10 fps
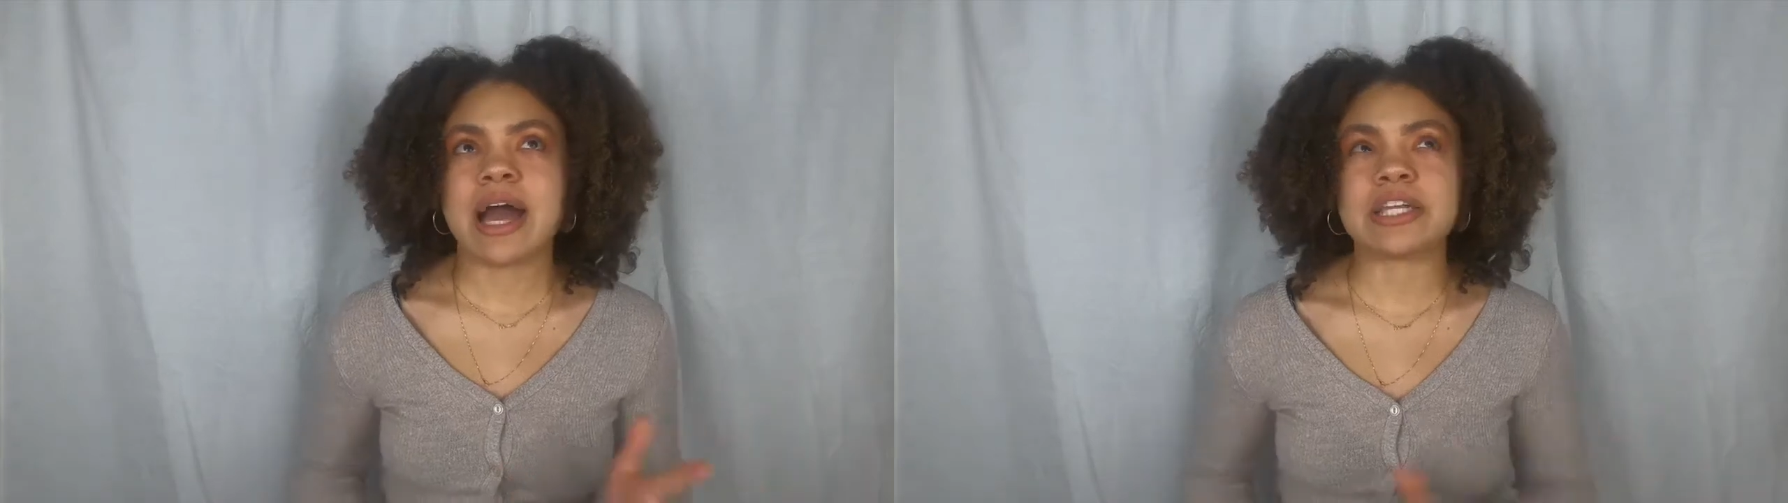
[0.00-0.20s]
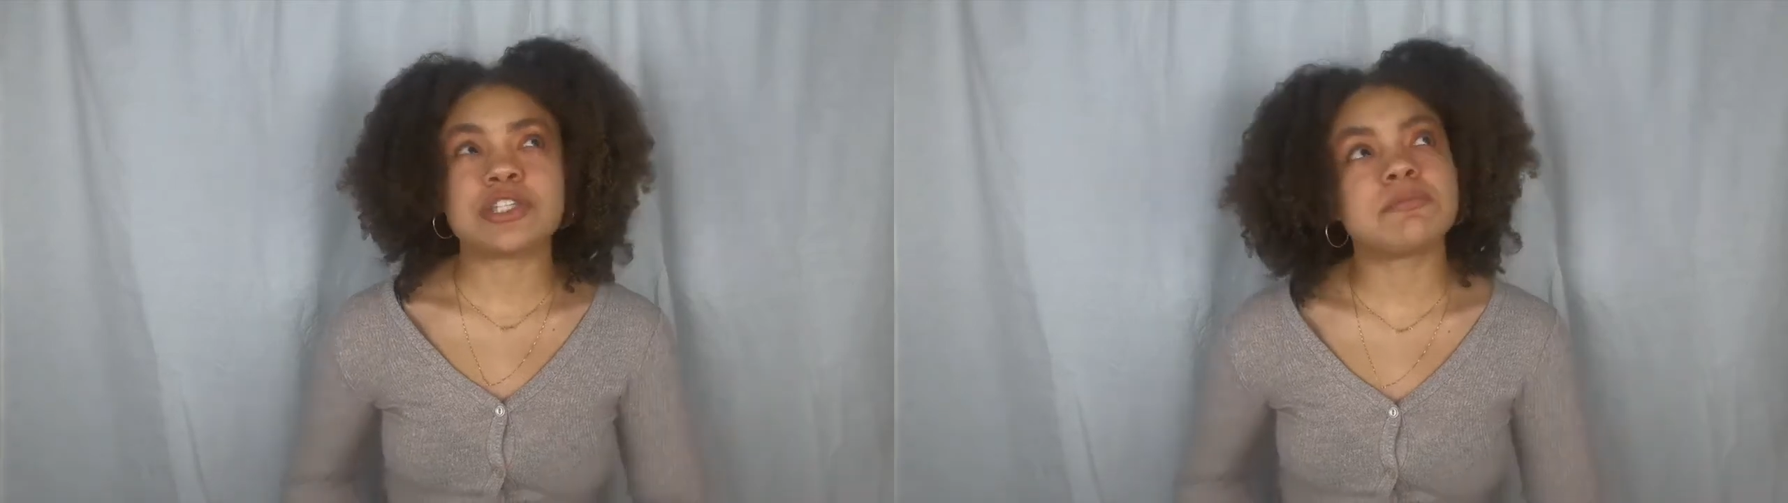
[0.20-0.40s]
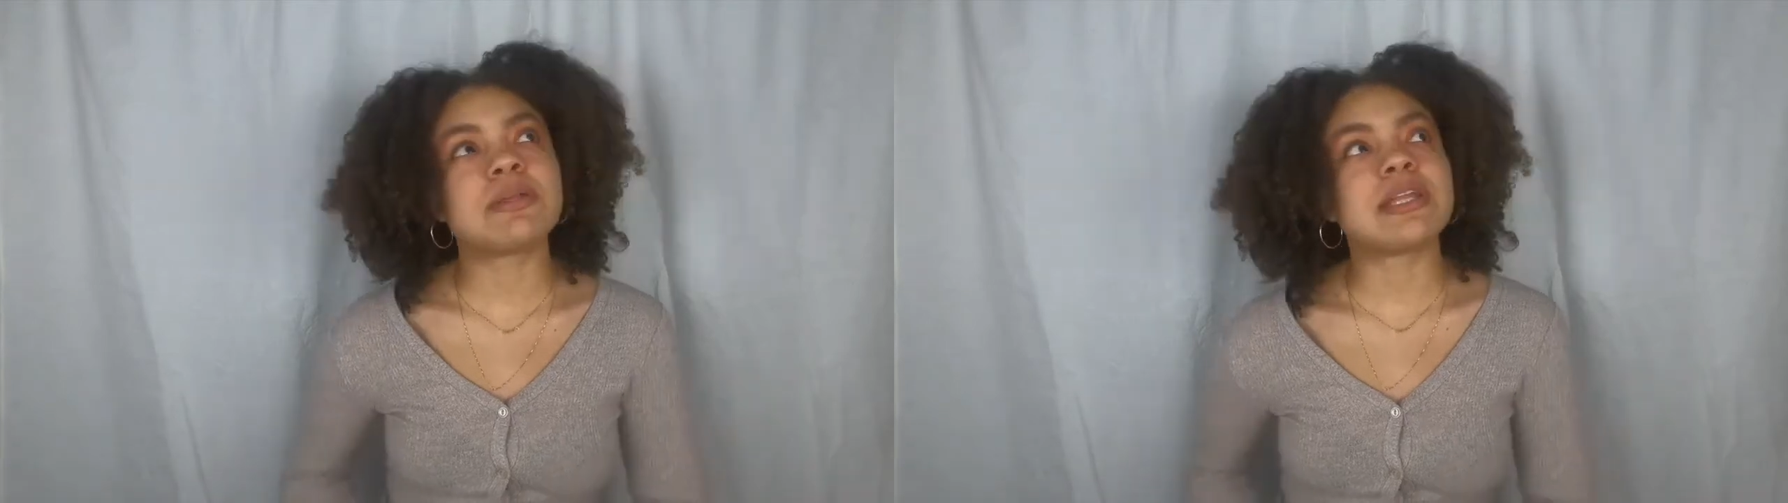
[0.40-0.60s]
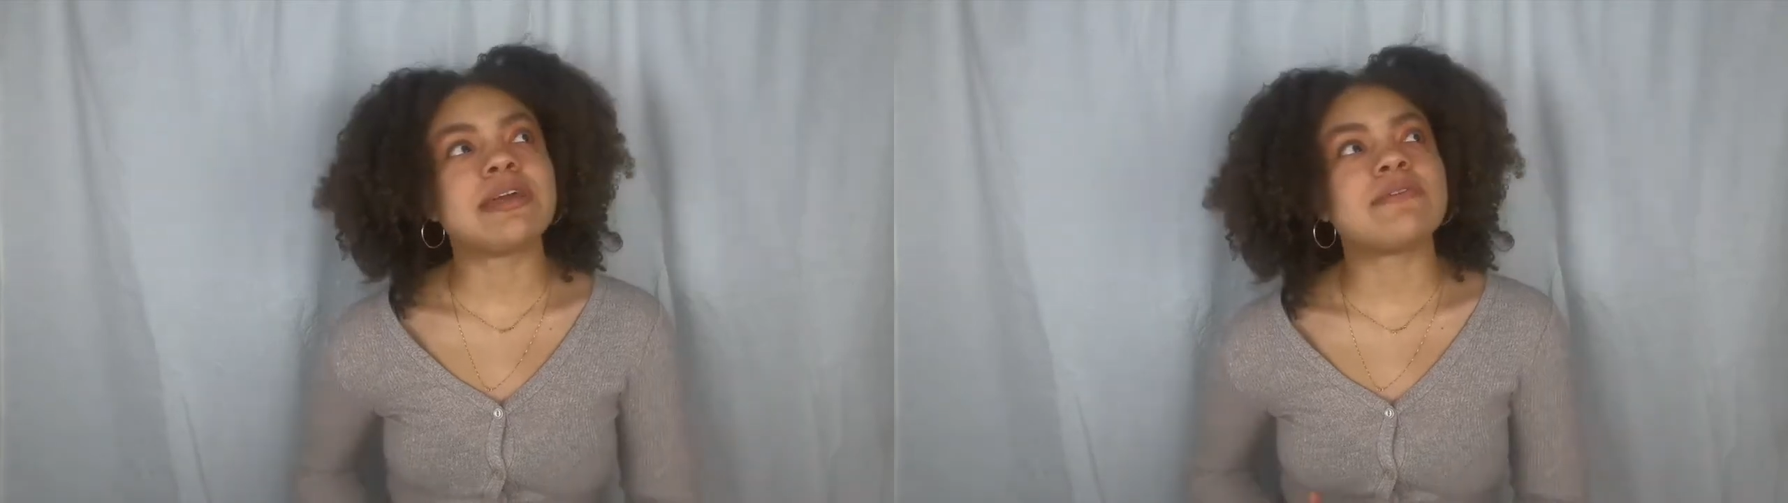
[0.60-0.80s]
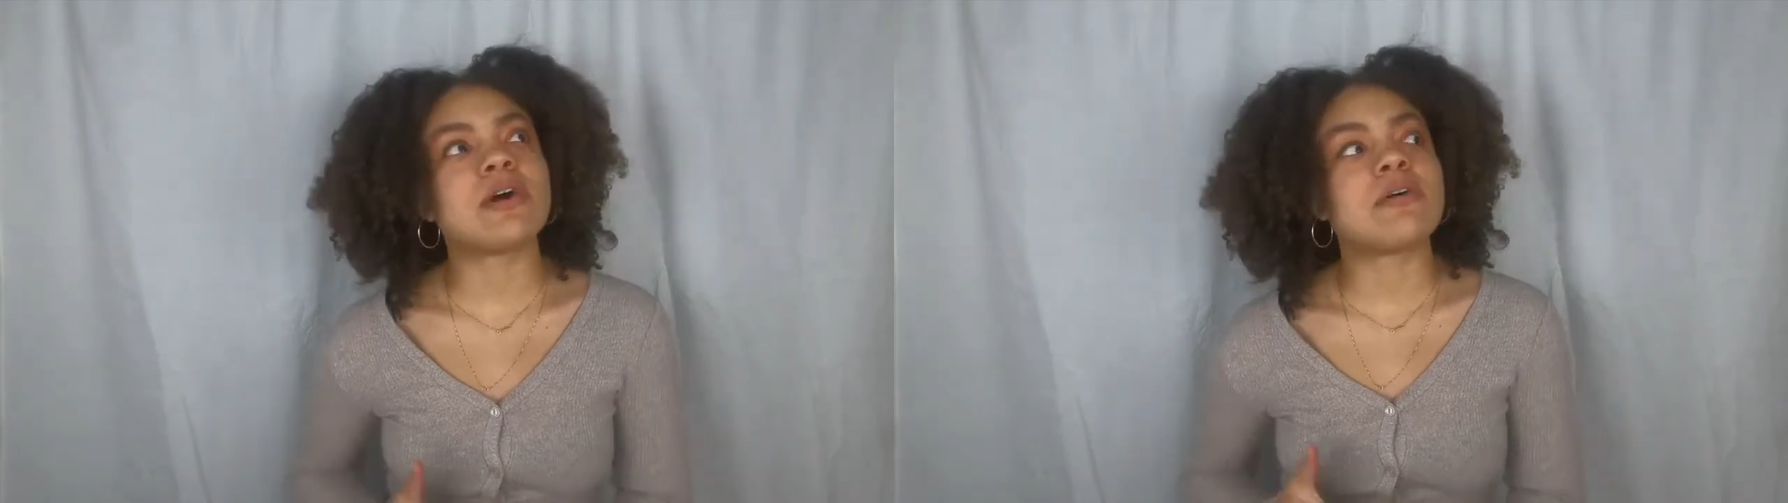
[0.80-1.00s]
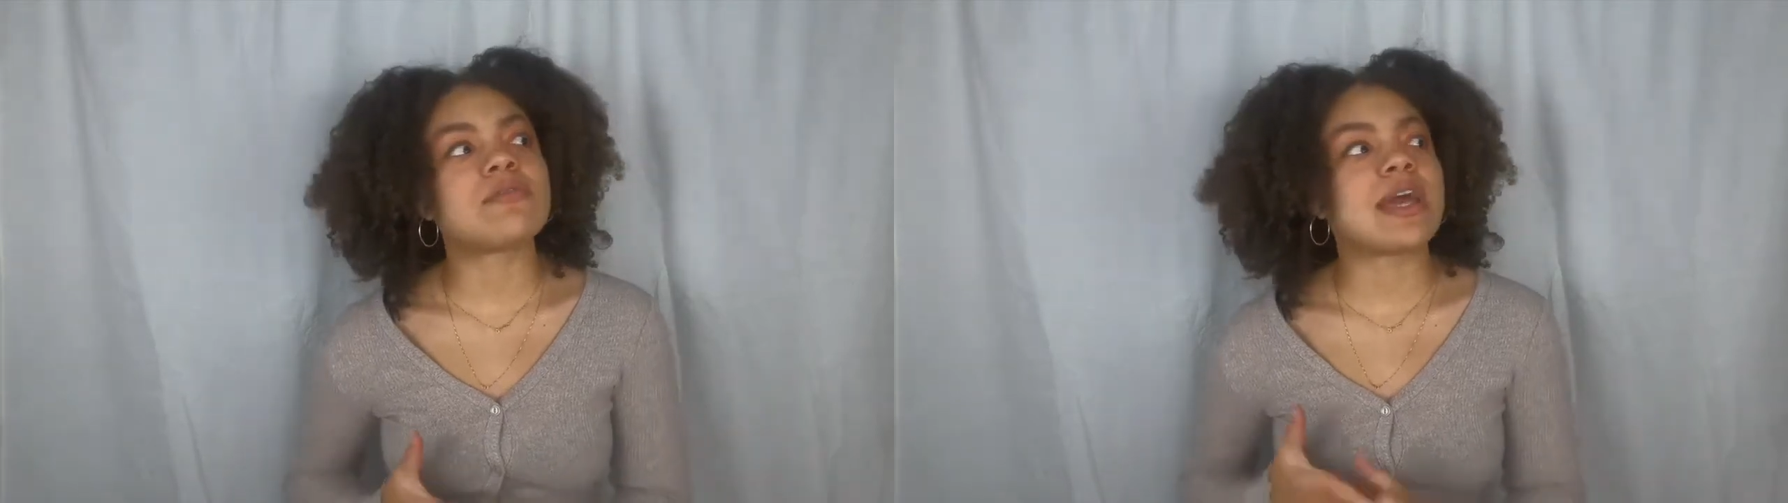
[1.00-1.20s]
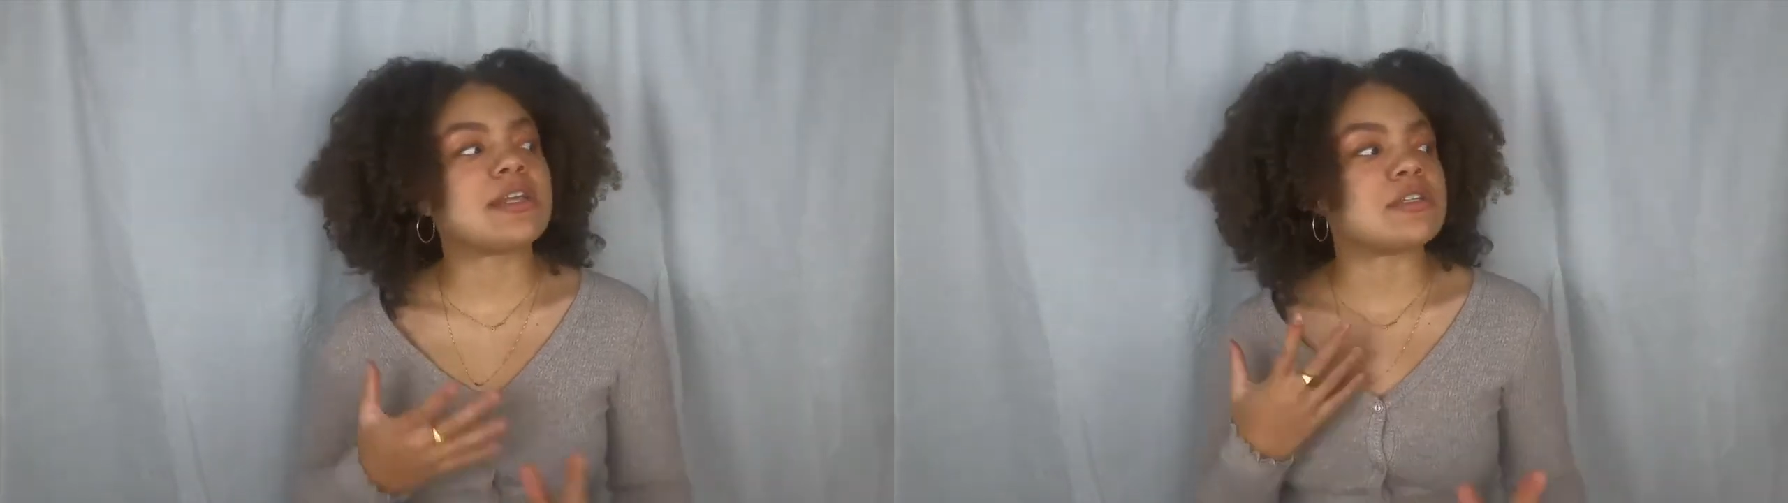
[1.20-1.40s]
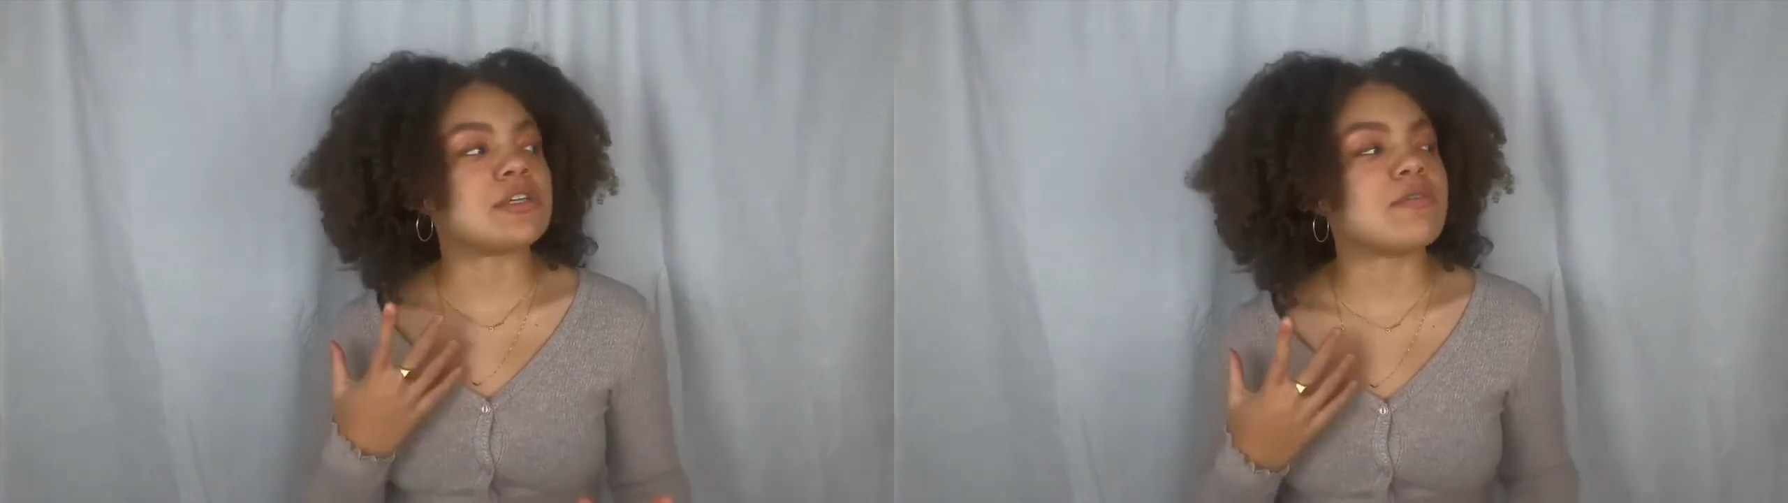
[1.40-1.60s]
I do believe though they
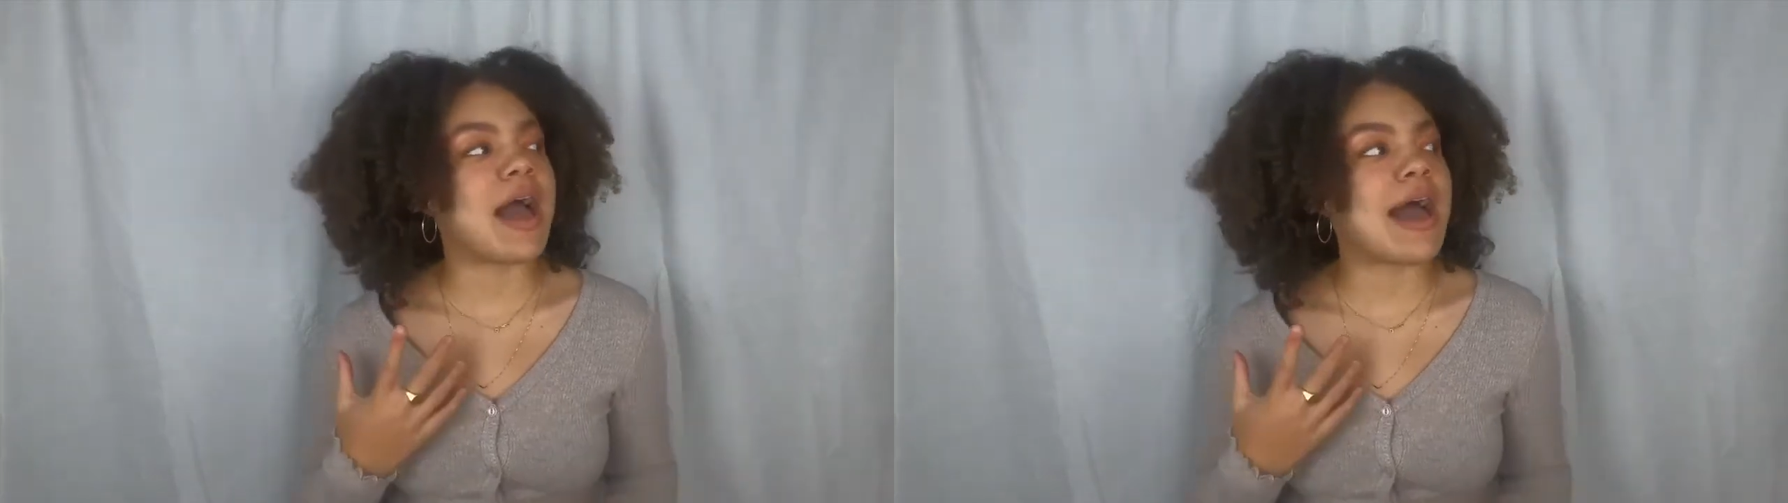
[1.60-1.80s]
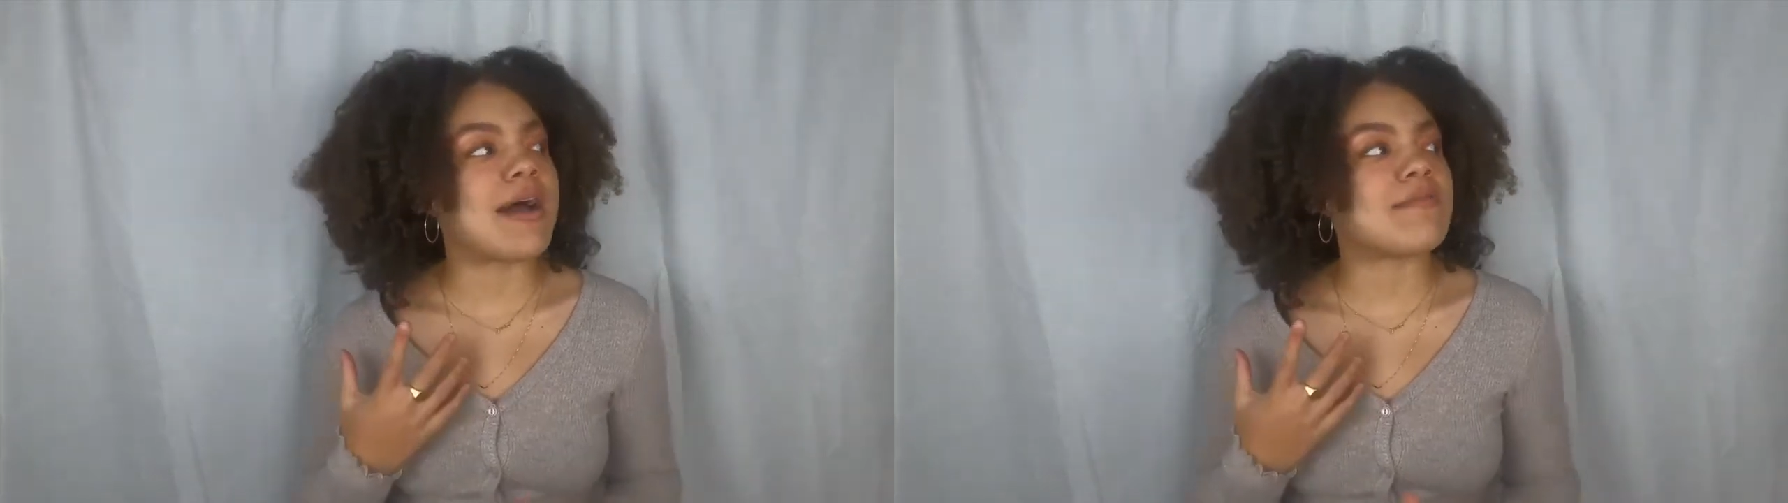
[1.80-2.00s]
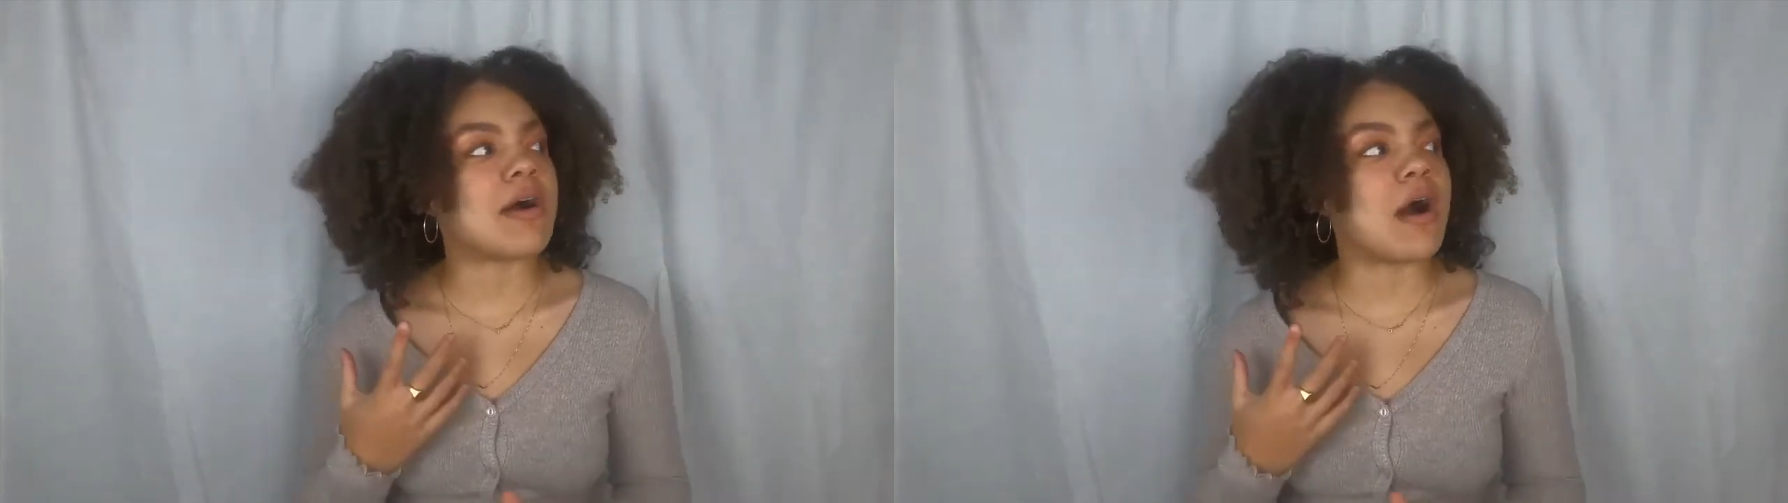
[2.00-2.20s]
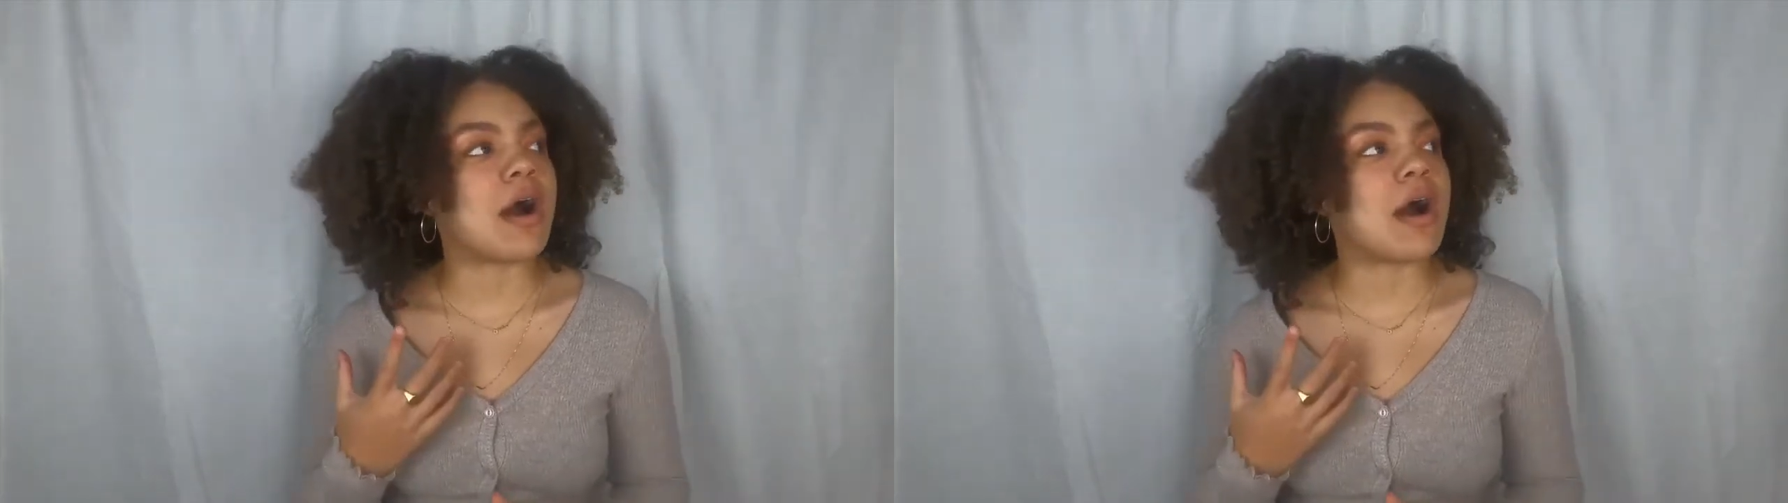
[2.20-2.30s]
do have